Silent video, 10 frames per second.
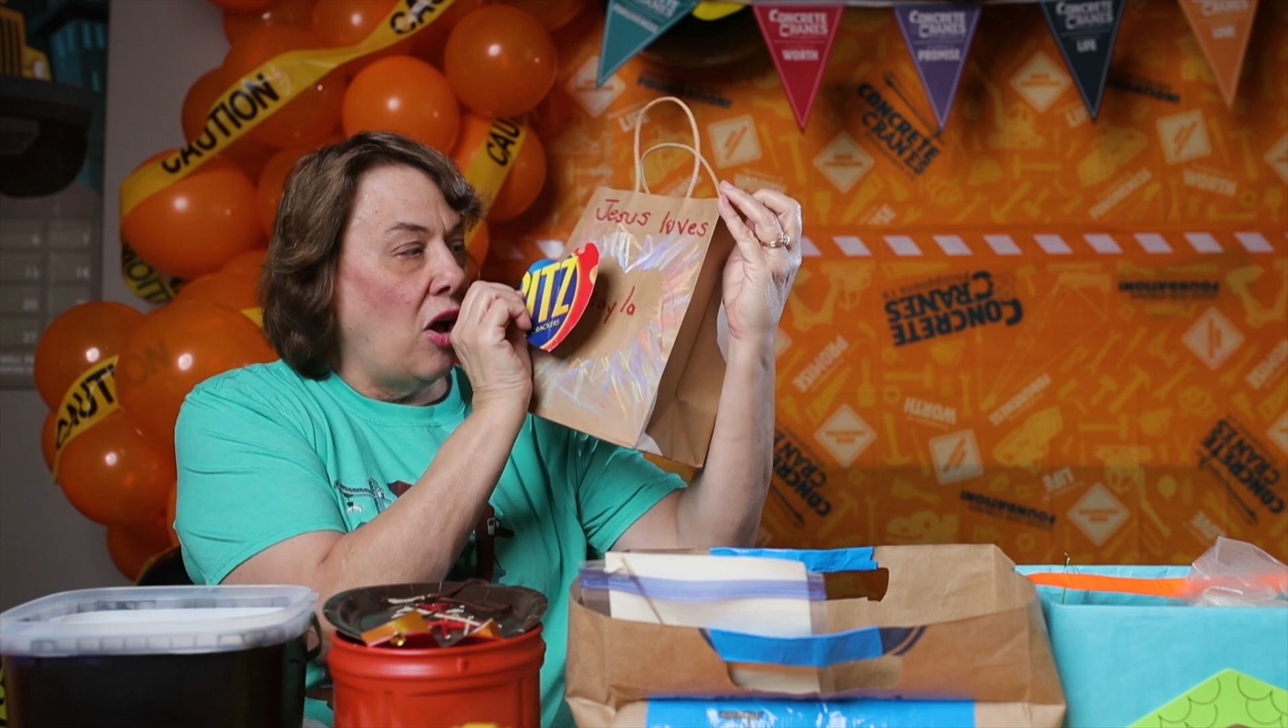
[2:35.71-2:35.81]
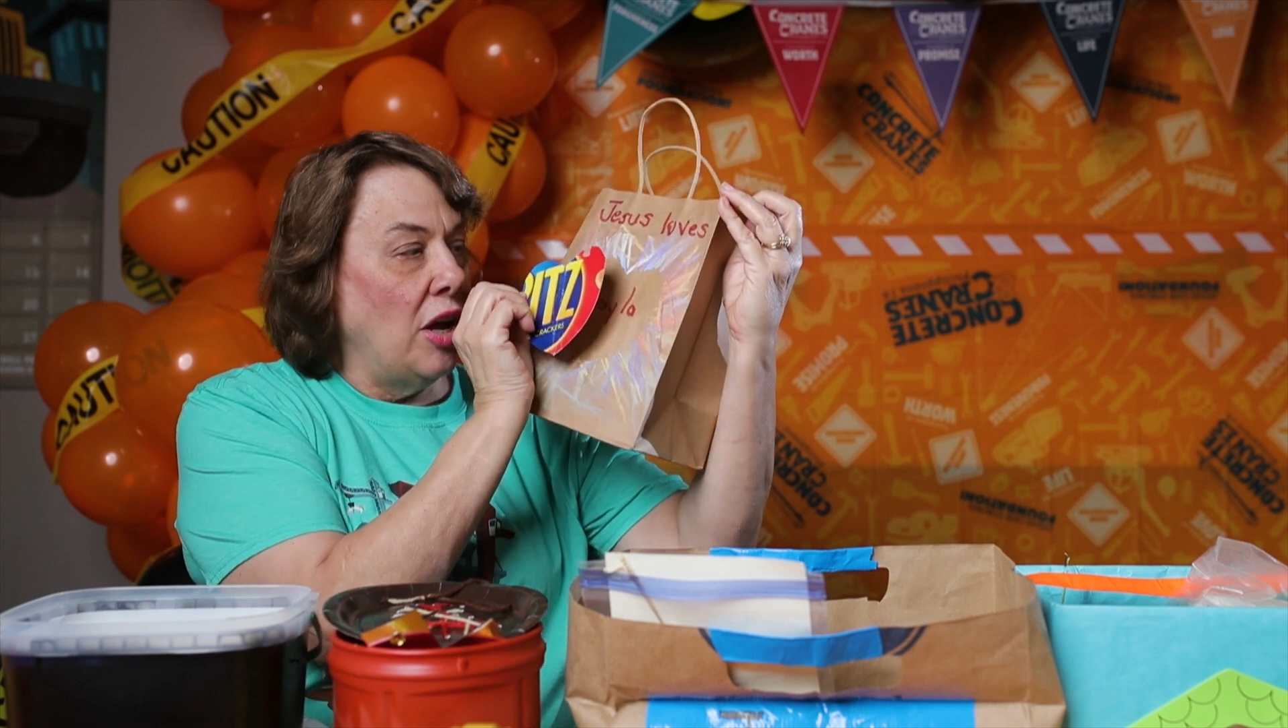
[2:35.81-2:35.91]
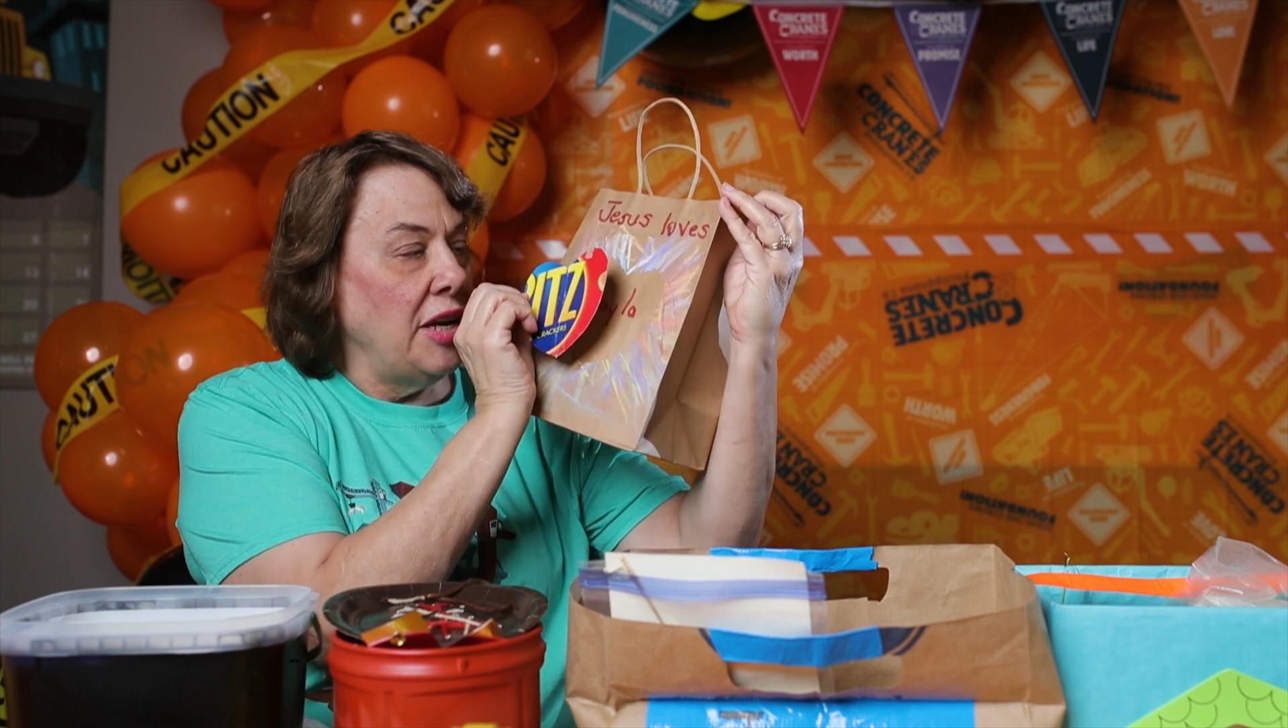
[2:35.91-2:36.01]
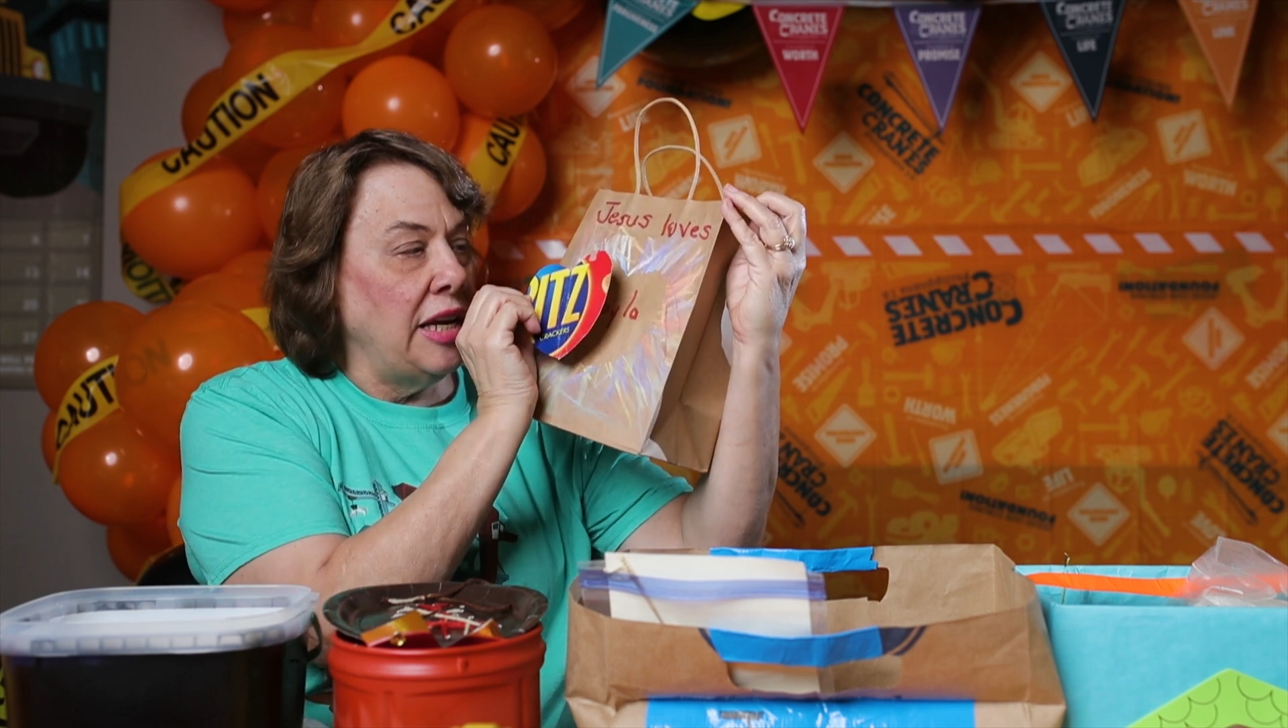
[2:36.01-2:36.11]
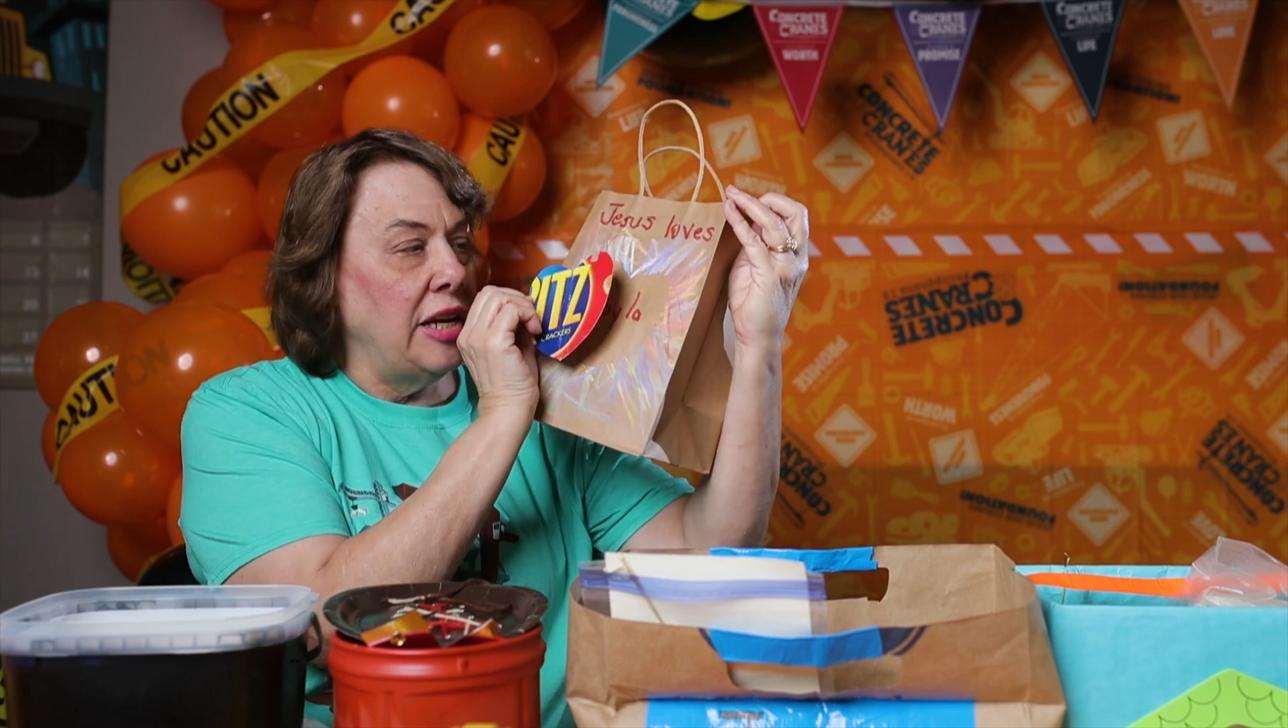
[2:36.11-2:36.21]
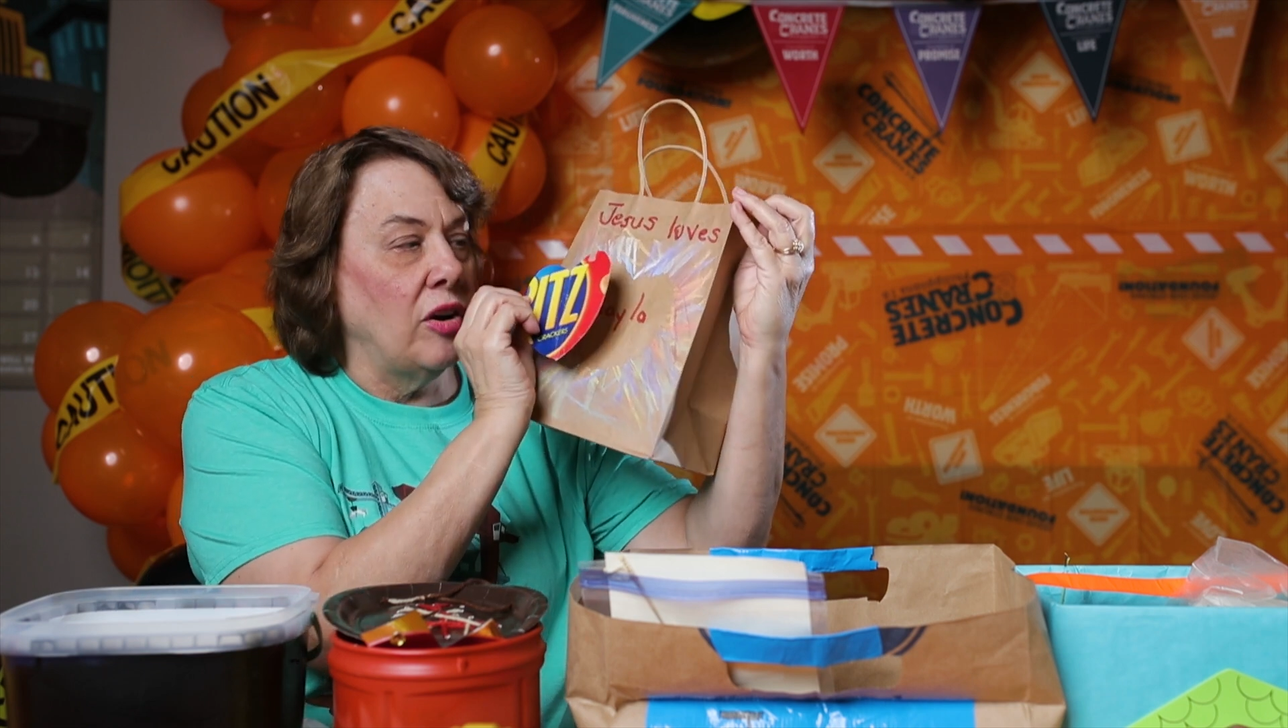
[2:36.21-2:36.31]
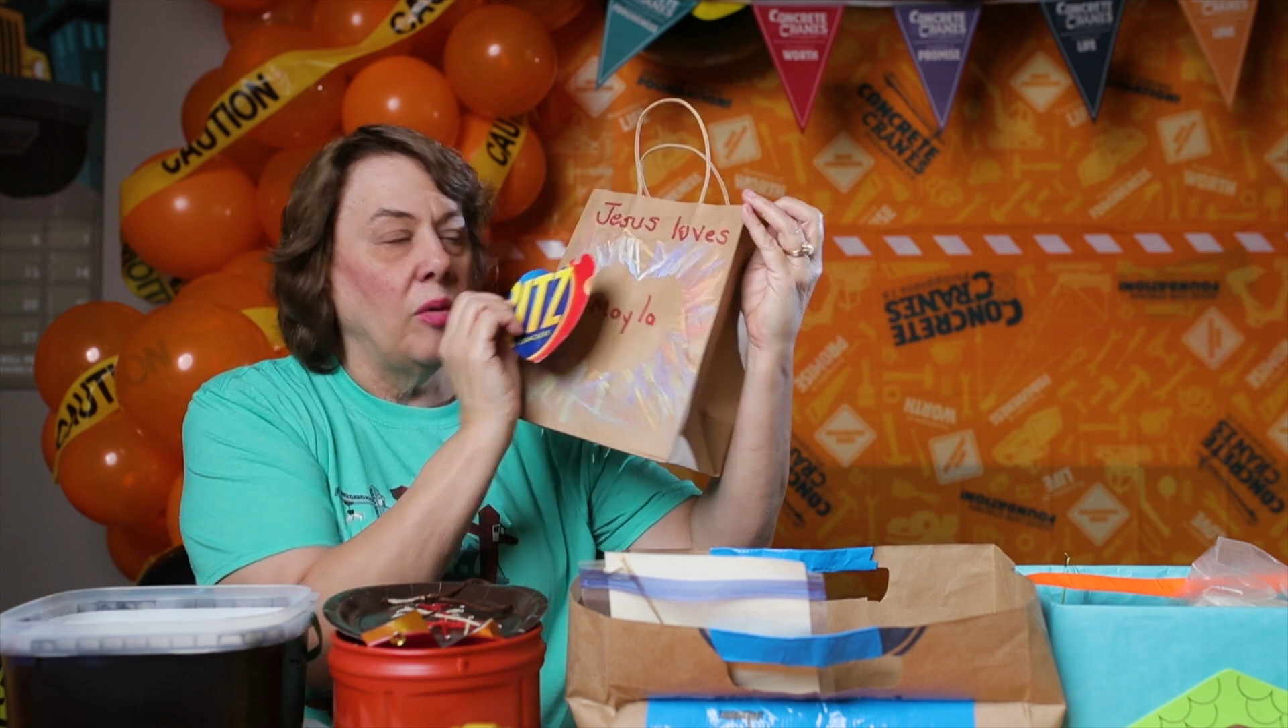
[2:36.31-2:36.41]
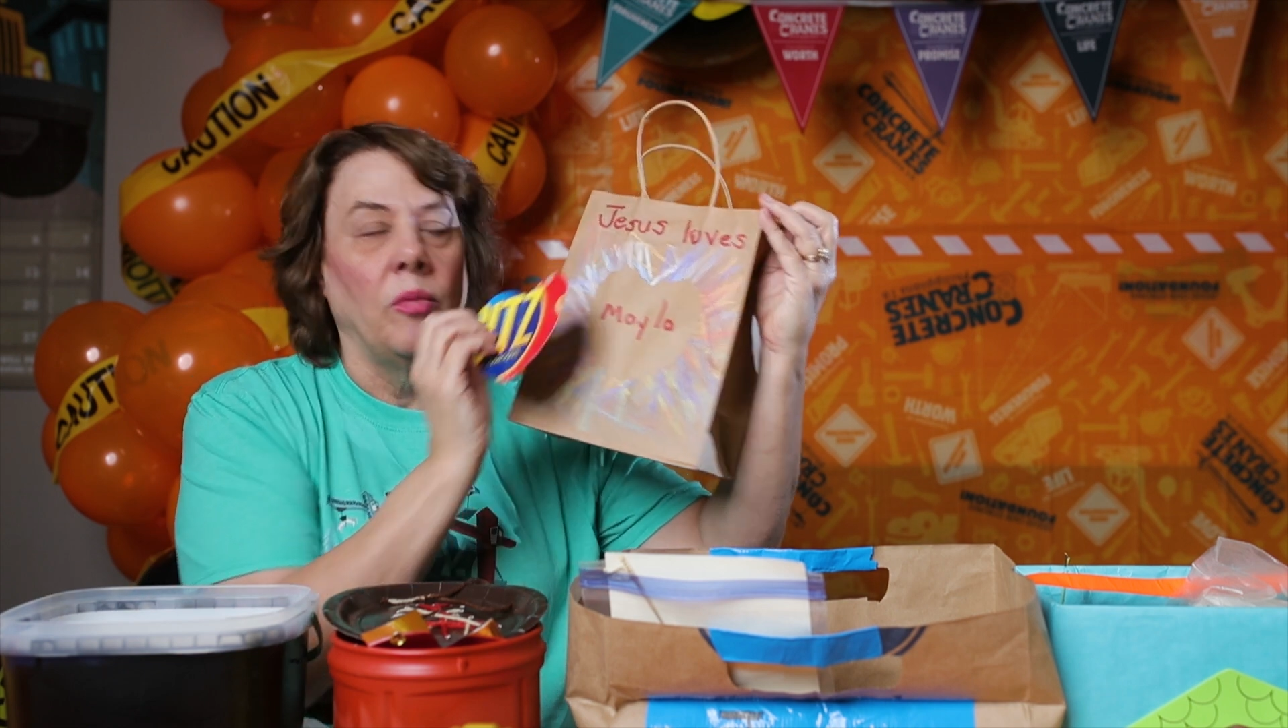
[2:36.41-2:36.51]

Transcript: on here.